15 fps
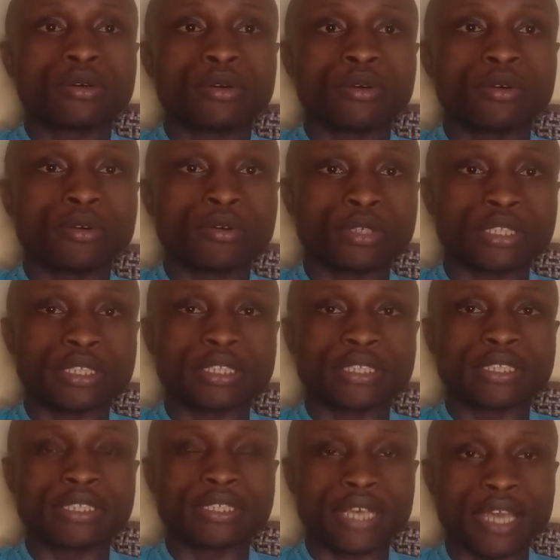who is
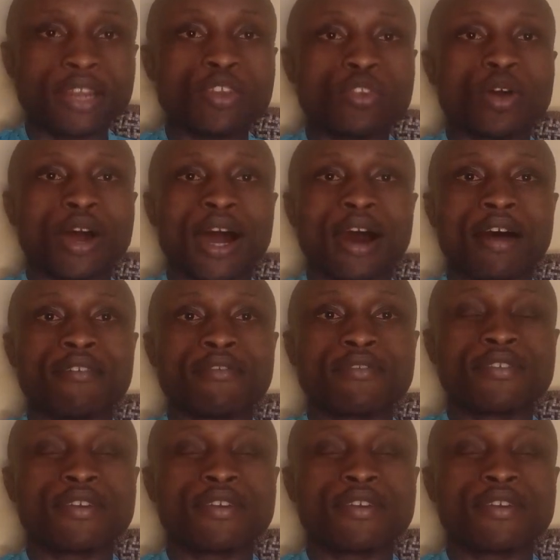said to have